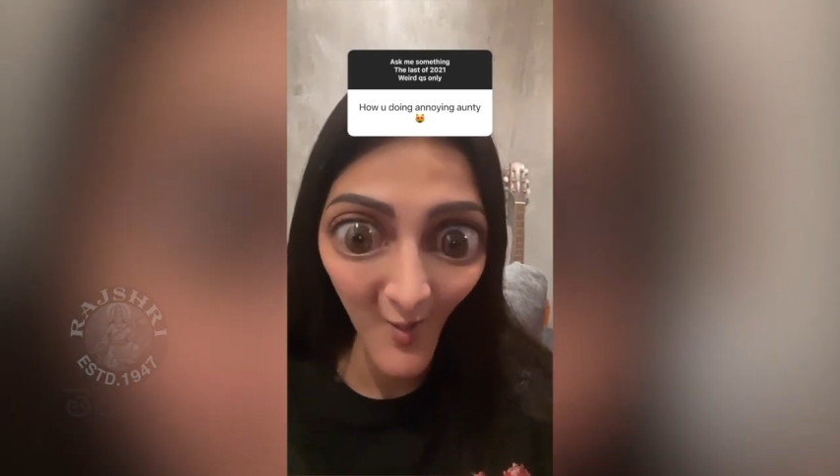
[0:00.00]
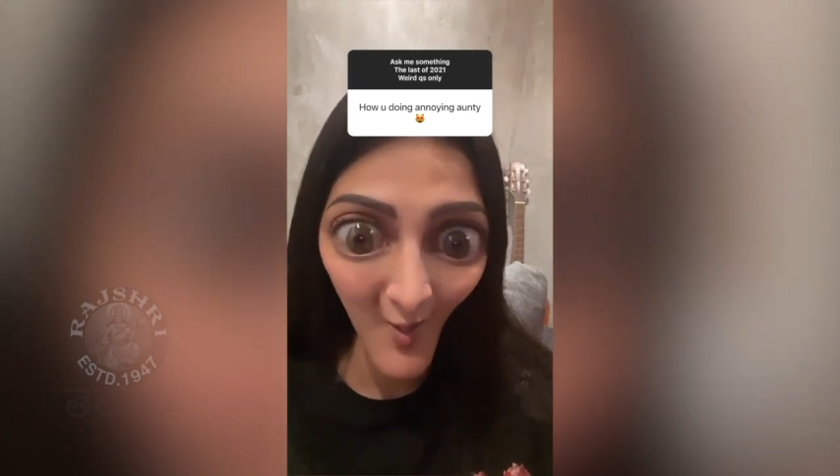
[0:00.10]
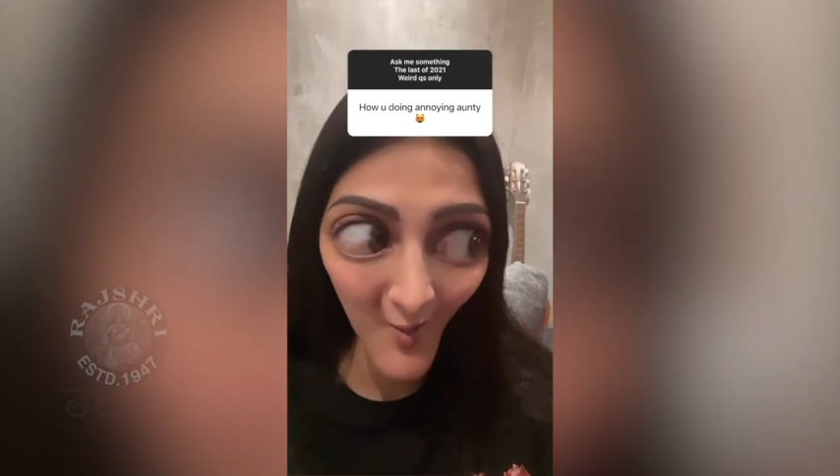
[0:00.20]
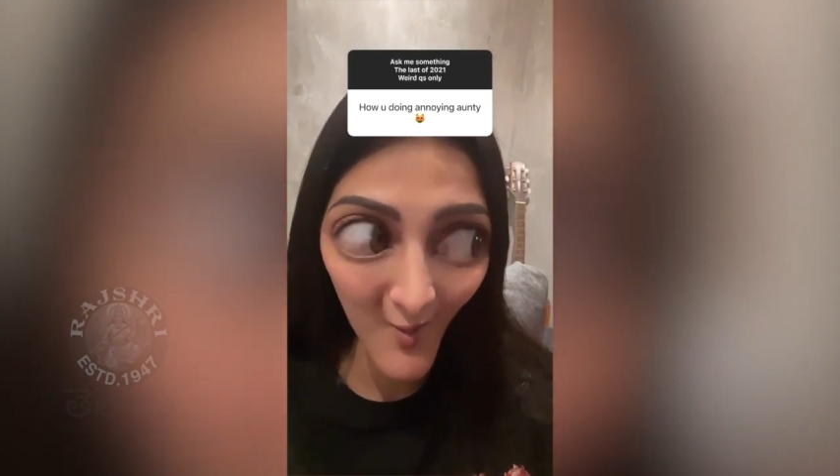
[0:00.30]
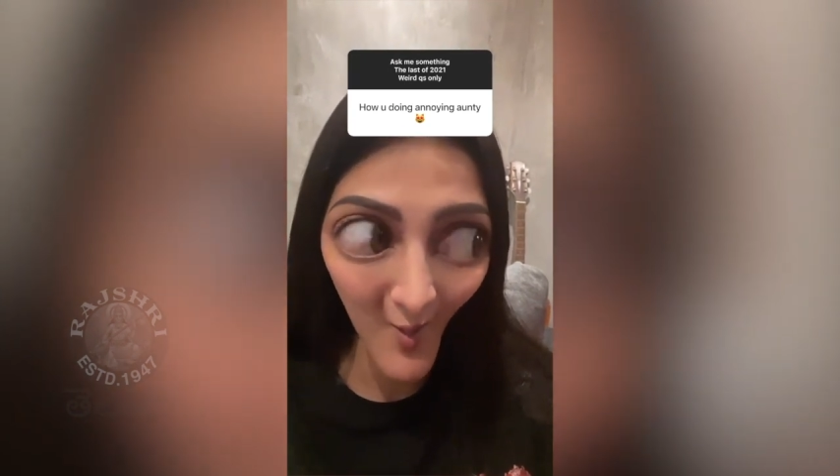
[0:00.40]

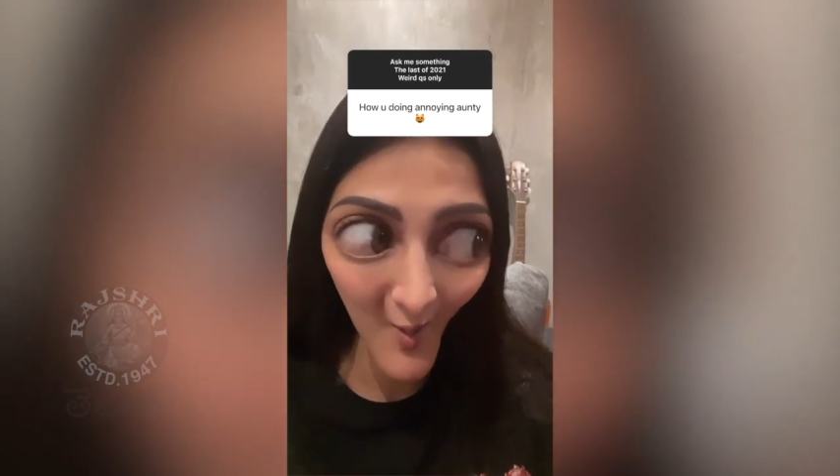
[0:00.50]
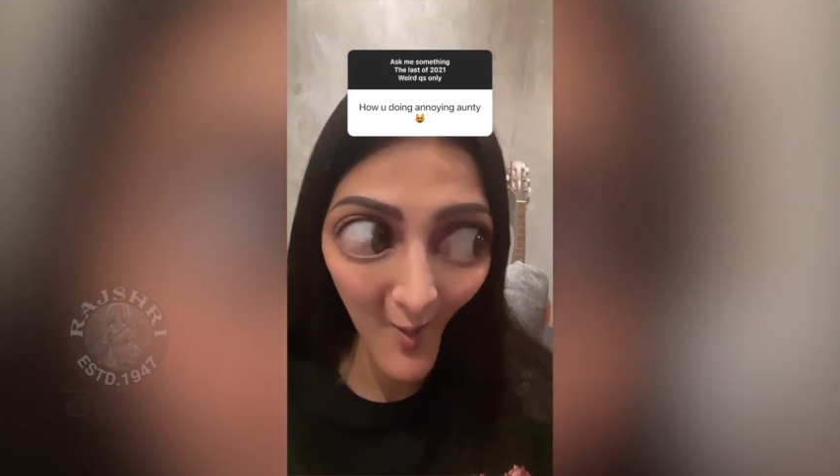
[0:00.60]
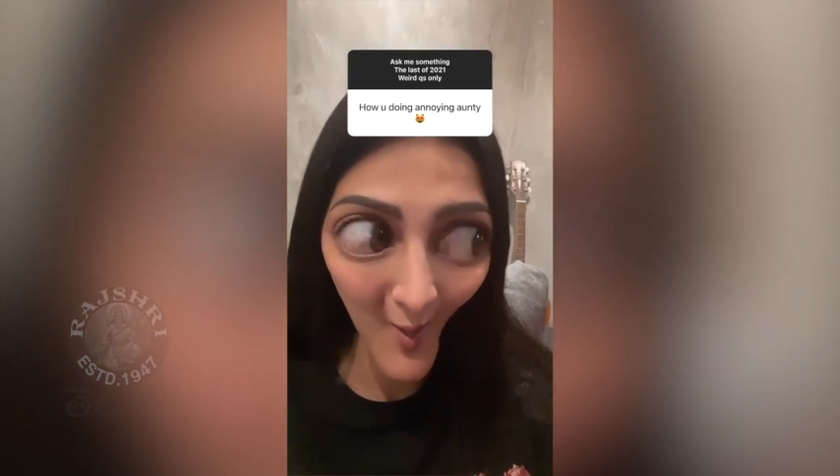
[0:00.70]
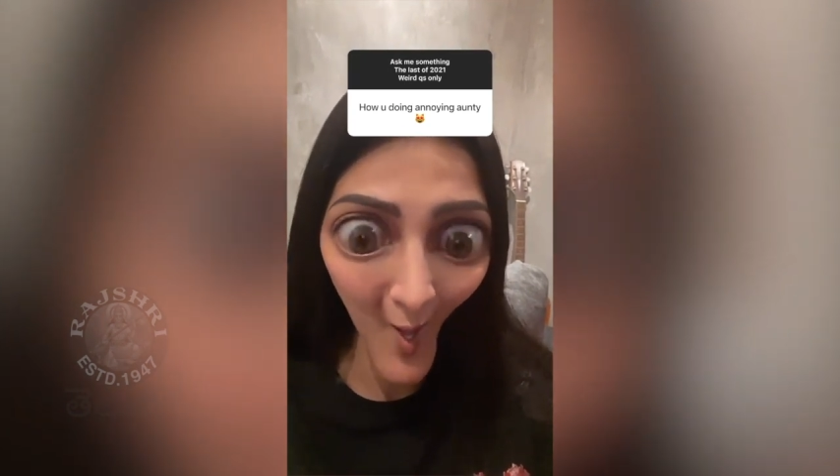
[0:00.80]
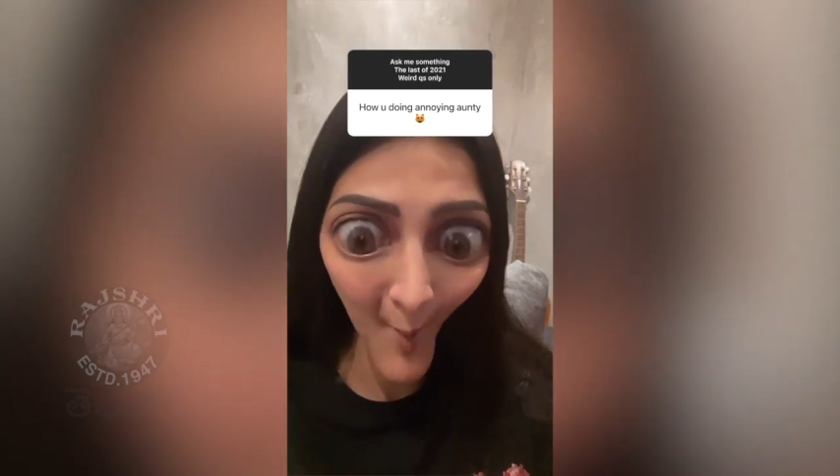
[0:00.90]
things that
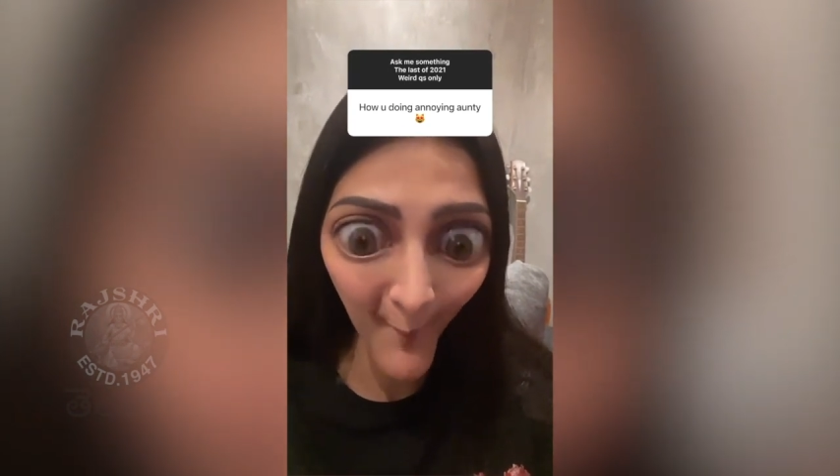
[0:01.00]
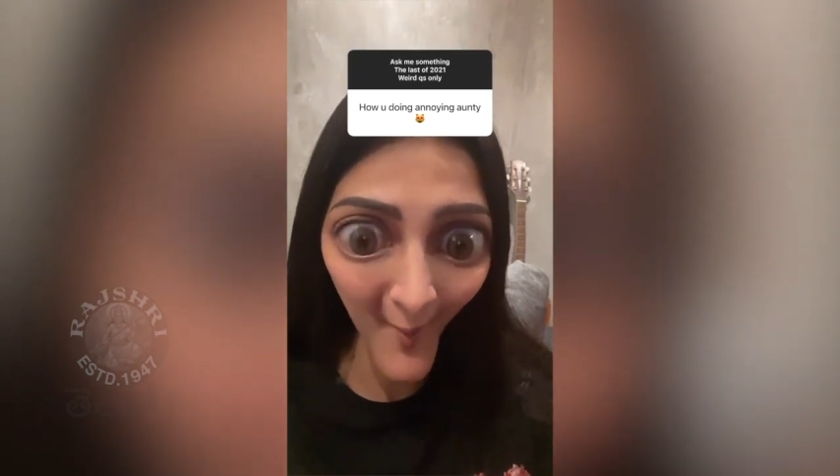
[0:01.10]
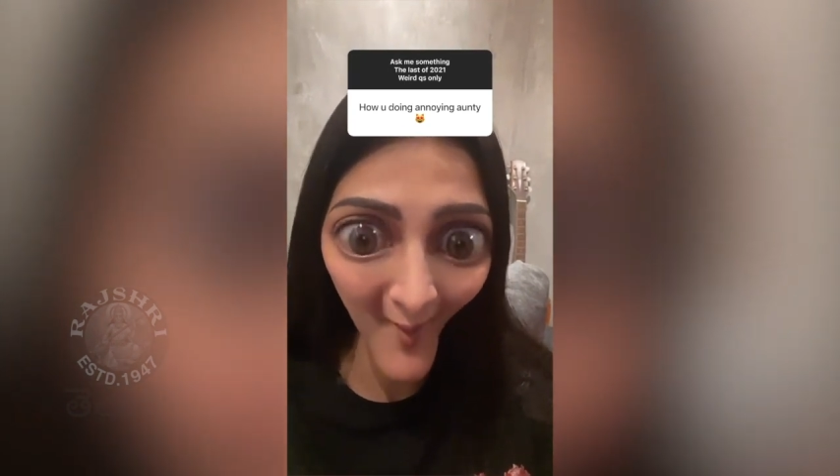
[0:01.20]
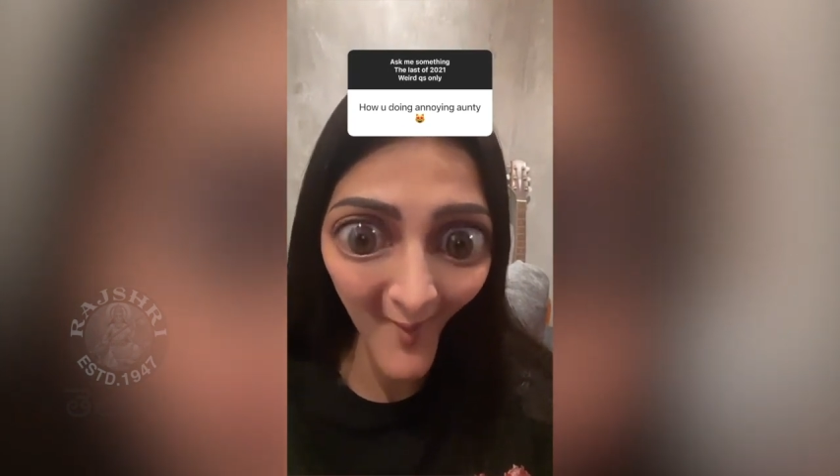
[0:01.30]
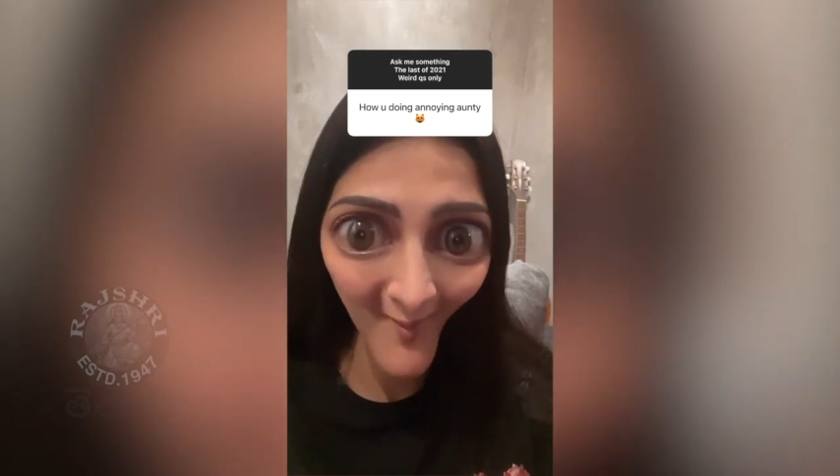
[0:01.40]
are
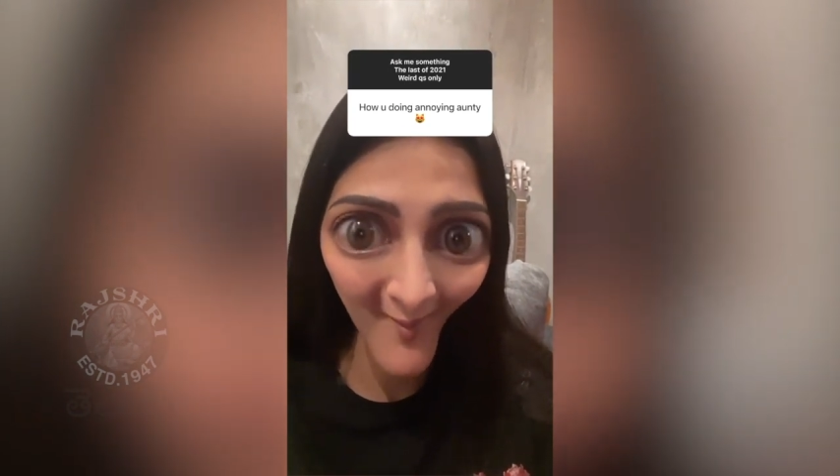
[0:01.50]
happening.